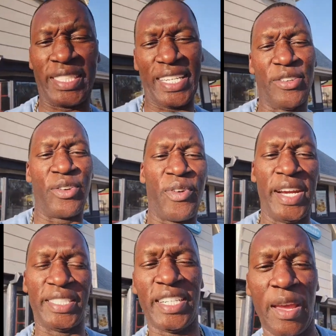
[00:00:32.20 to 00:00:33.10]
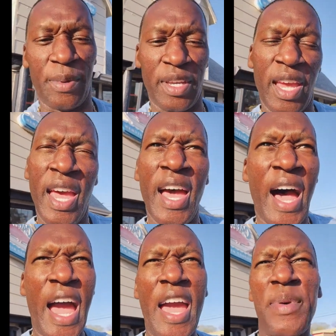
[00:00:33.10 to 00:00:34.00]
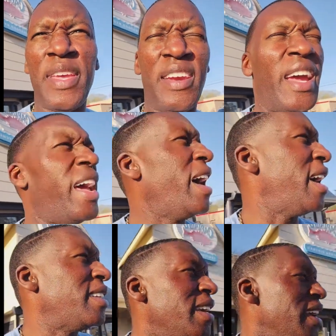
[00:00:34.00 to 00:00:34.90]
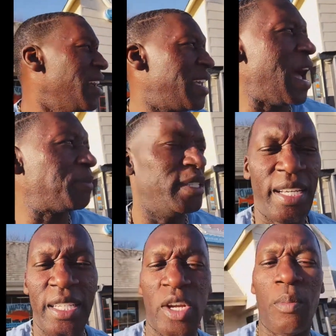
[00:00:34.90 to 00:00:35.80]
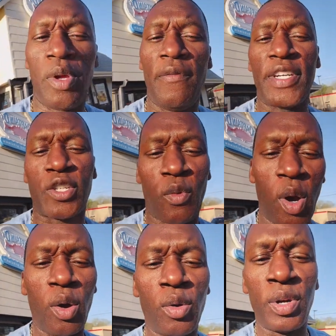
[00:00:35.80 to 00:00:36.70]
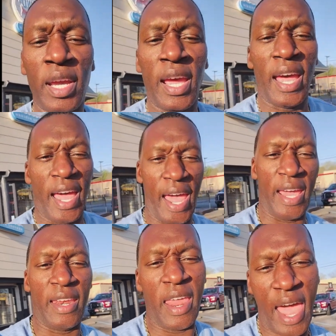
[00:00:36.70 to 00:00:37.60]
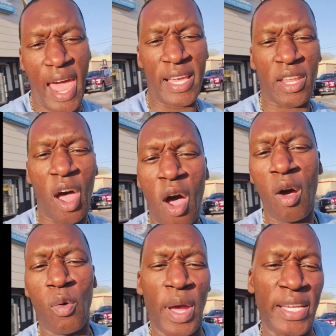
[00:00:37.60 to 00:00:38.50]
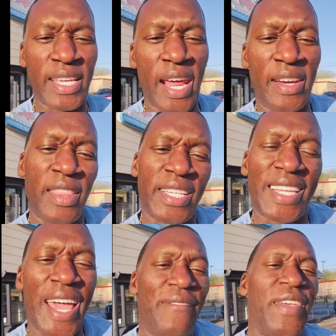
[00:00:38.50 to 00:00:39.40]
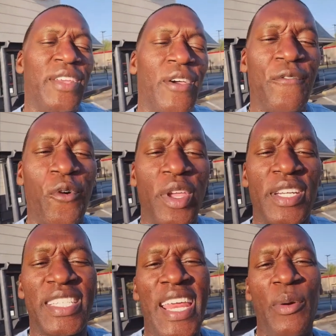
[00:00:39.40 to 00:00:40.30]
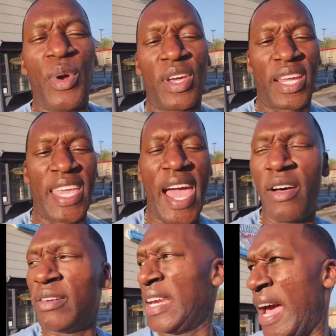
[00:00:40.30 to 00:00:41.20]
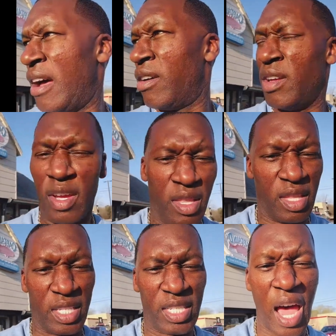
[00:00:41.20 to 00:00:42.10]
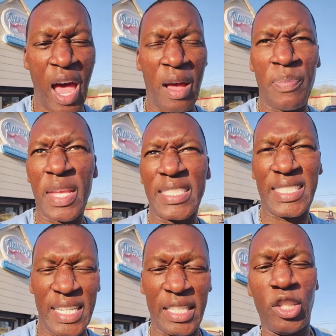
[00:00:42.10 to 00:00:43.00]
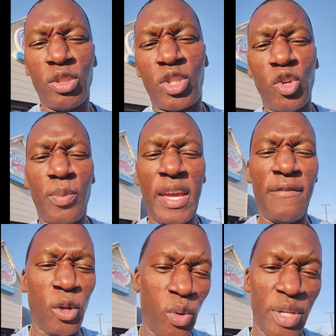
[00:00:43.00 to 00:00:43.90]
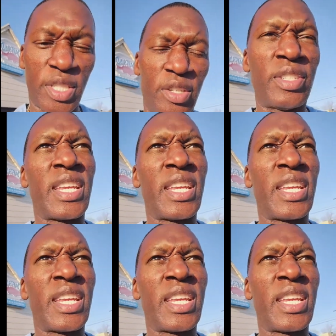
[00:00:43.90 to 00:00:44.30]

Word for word: Cedric the Credit Champion. I am here at Captain D's on Buena Vista Road. And as always, got another exciting video for you. Today we're going to count down the top six YouTube influencers.